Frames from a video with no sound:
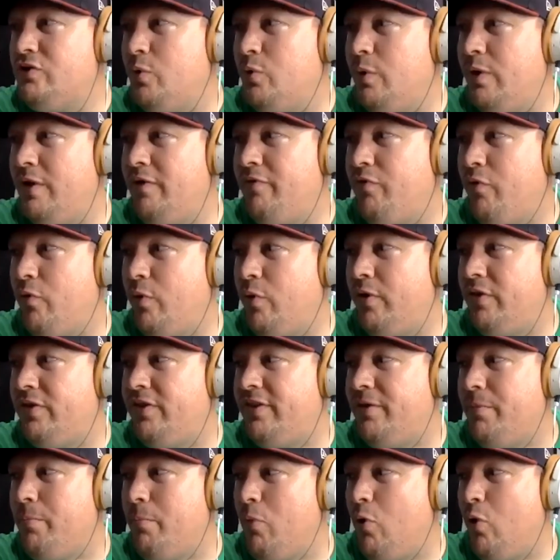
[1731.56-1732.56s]
24th,
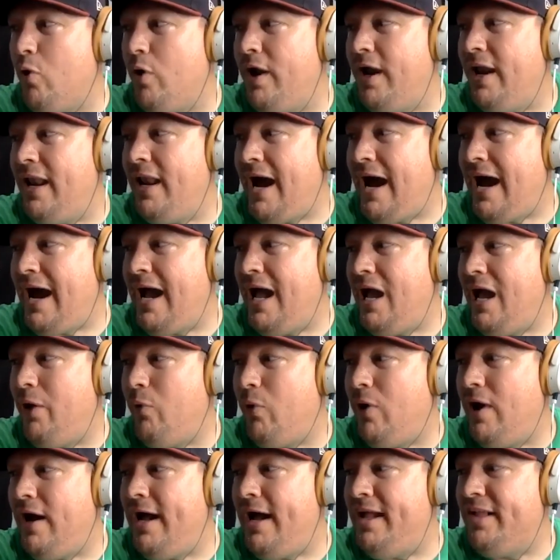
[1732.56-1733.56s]
Des Moines,
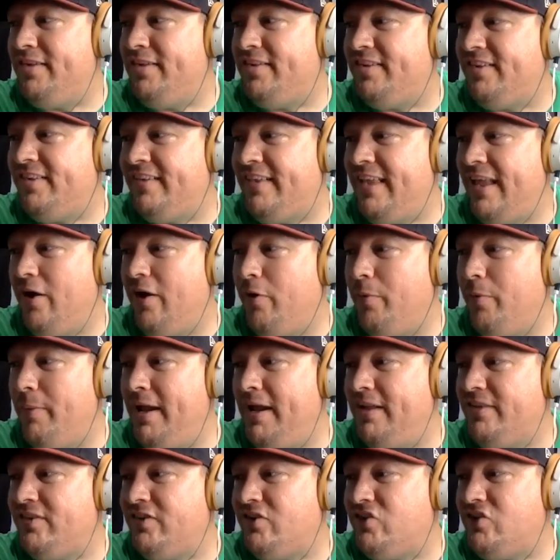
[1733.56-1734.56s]
Iowa on
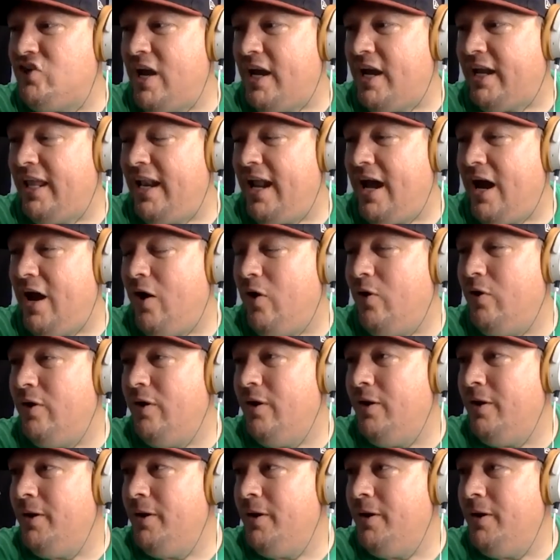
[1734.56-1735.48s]
Stalemates. Check it out.